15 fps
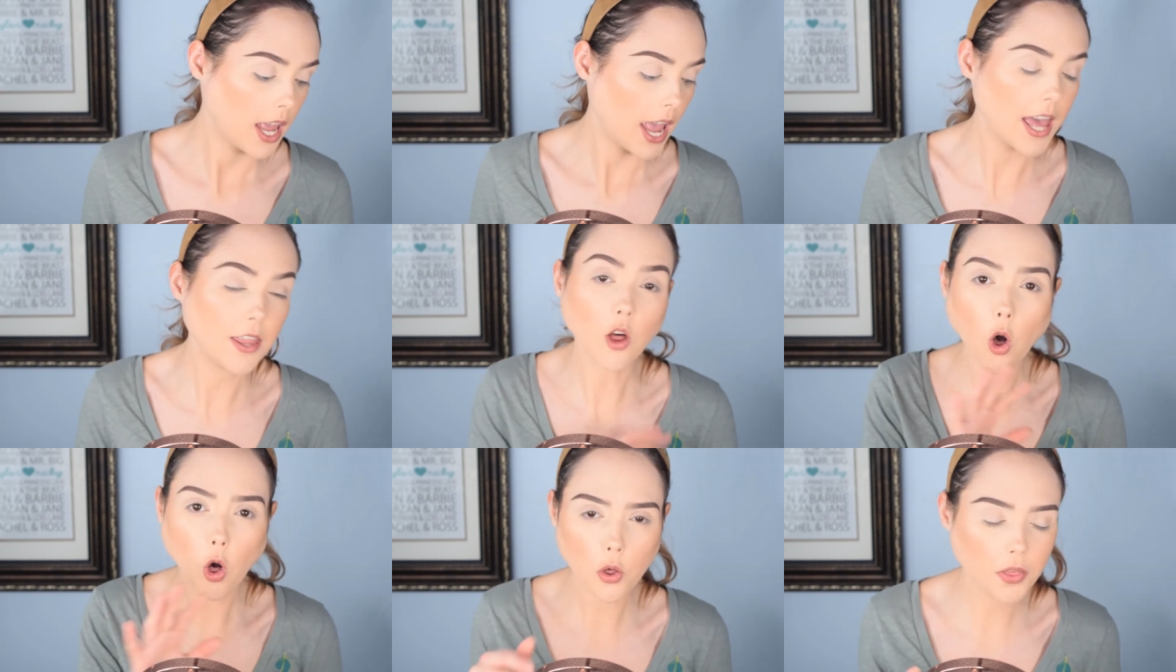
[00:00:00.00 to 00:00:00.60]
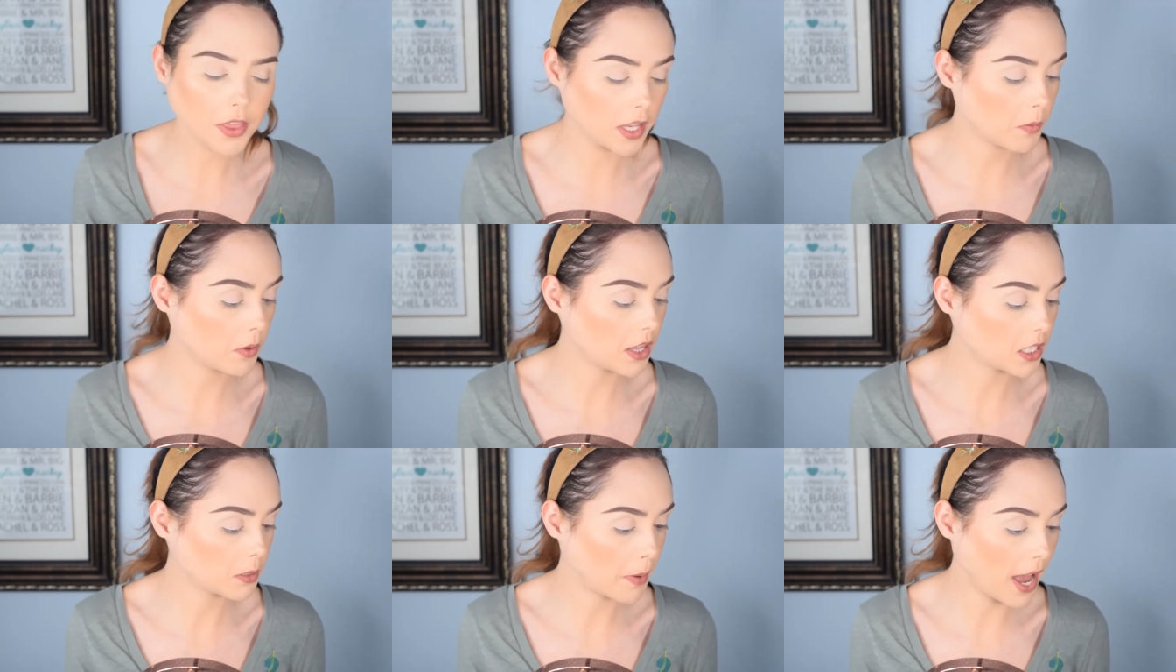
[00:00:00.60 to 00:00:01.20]
And the whole thing
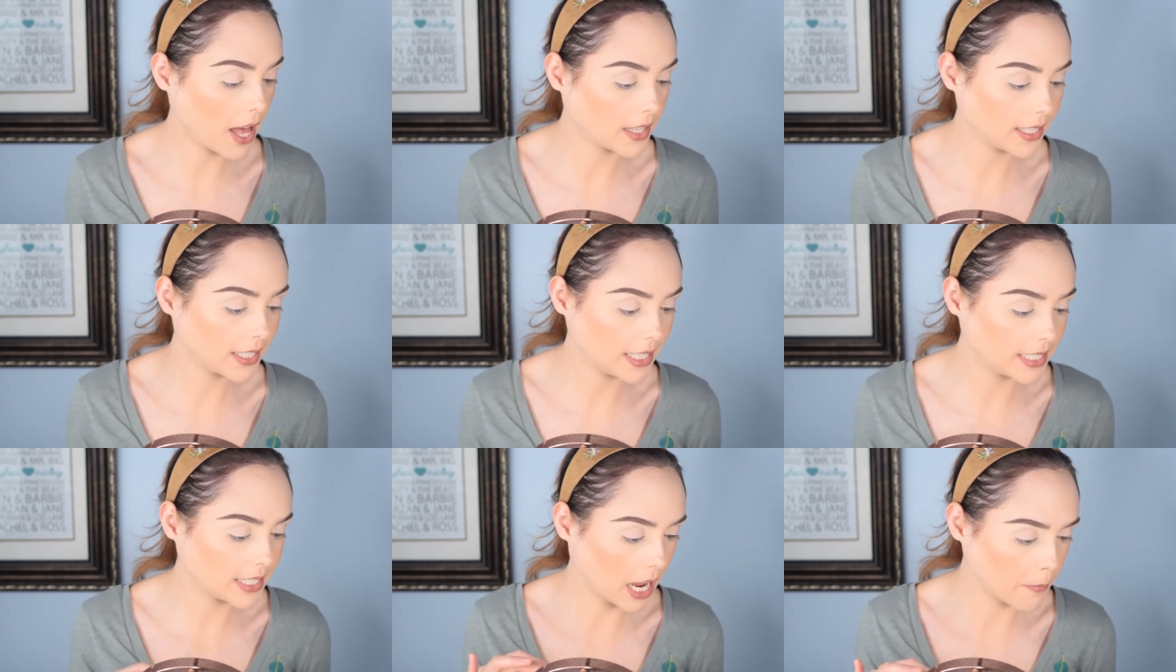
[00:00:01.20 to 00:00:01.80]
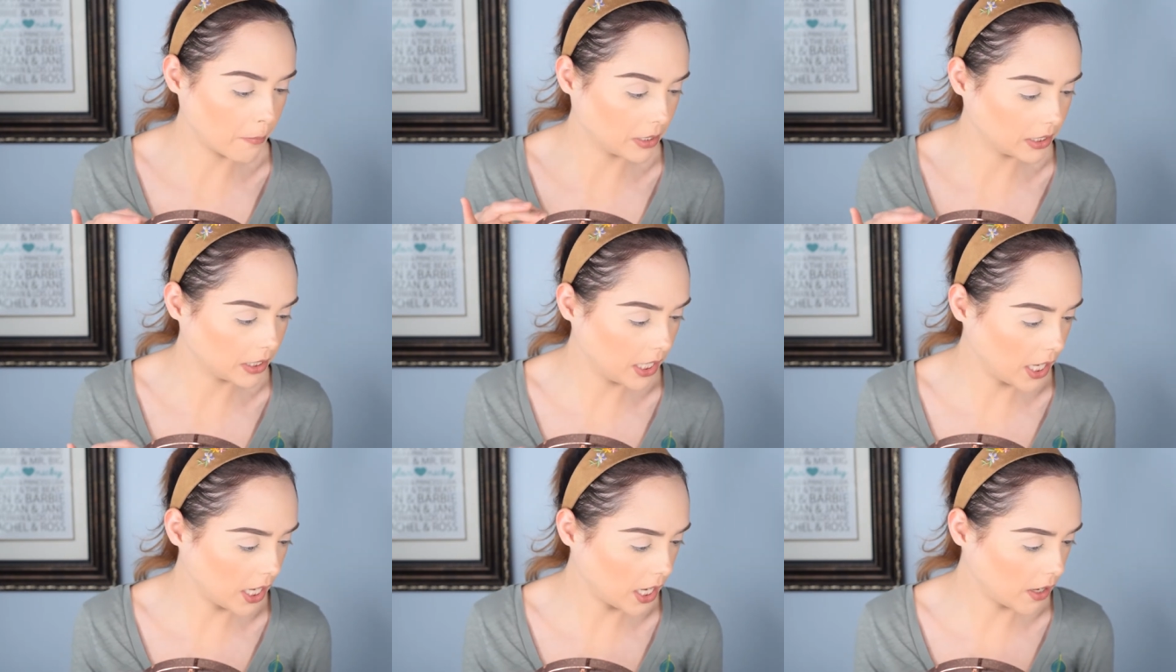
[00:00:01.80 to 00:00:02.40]
with this palette is, I
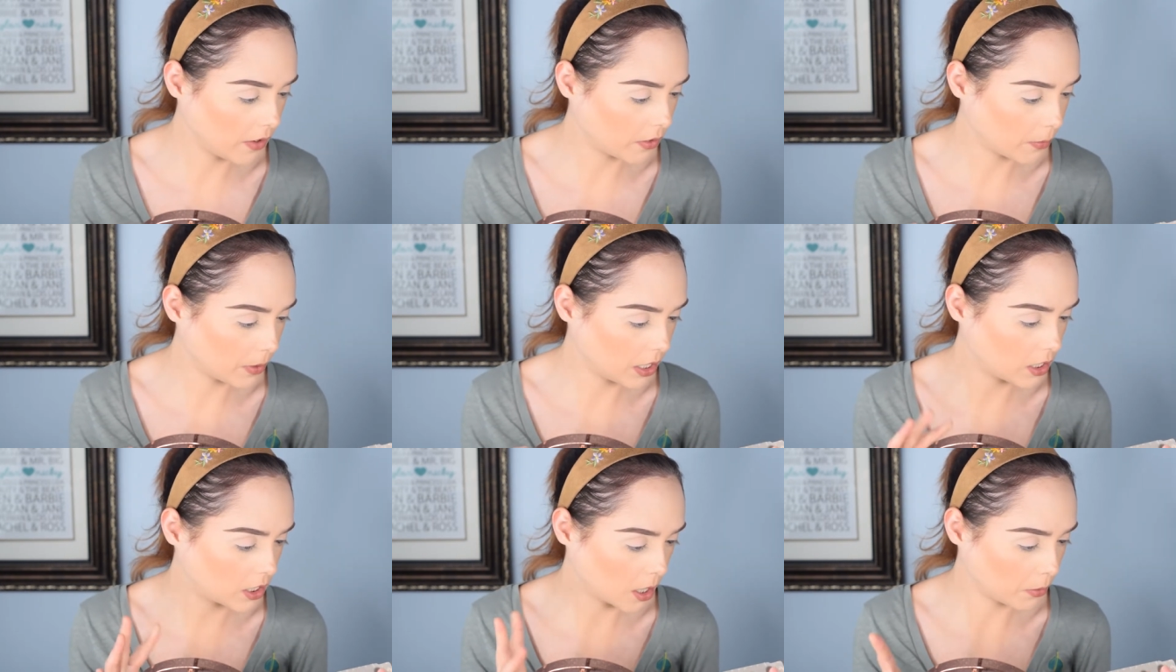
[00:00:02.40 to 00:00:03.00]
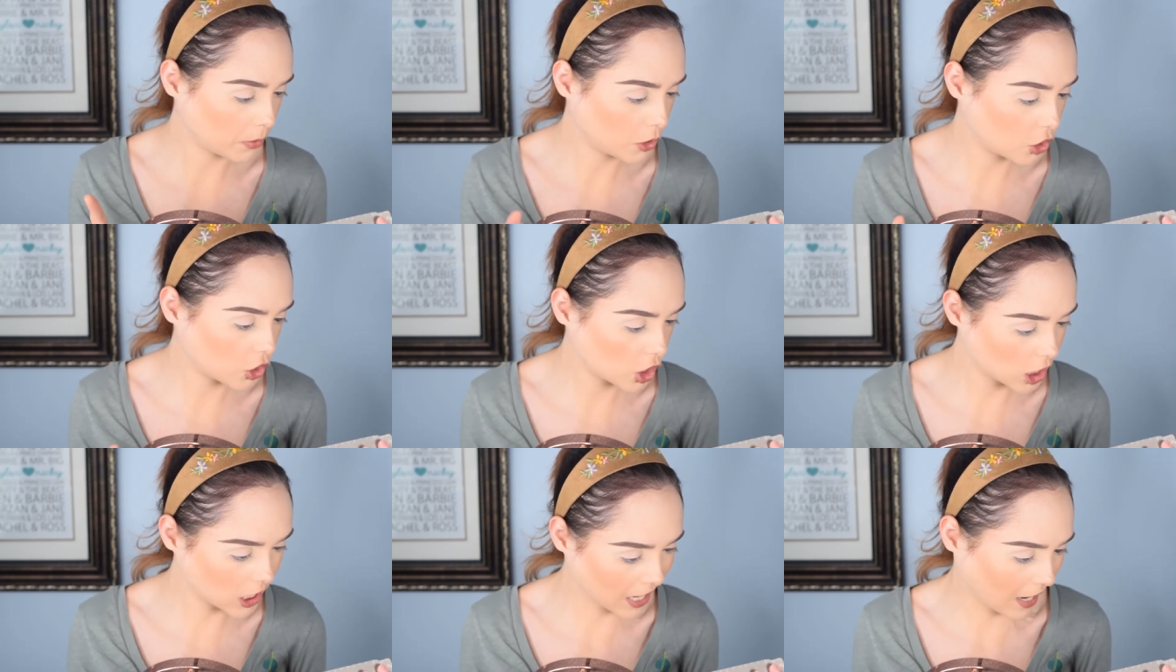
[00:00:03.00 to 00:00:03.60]
believe, let me double
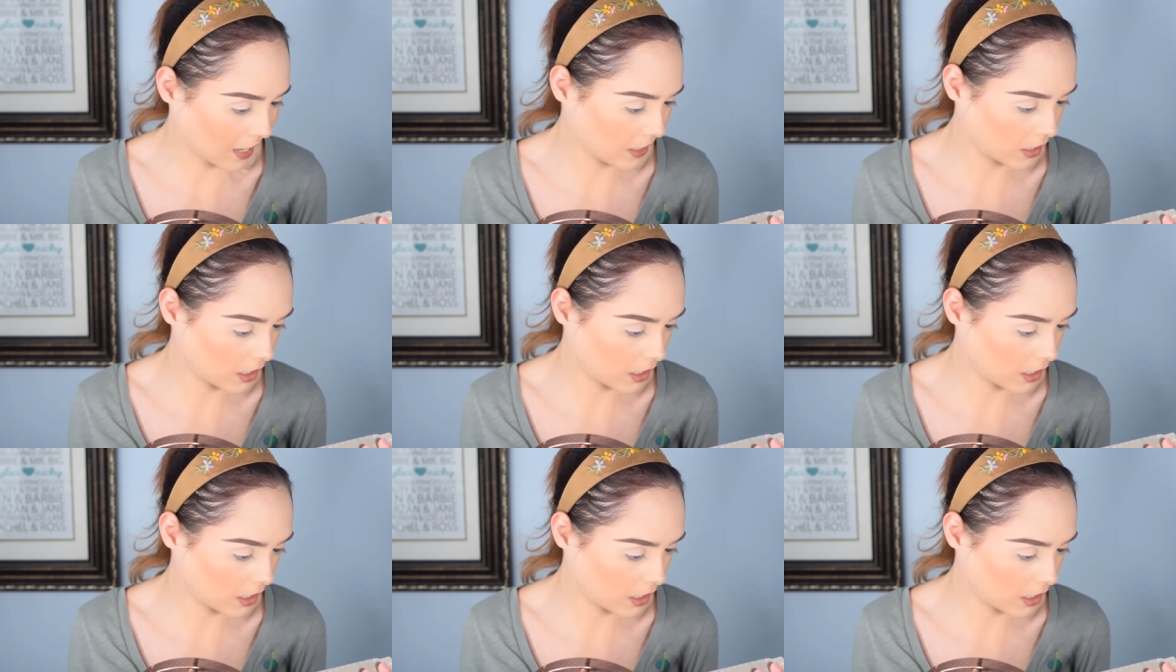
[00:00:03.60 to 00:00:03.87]
check.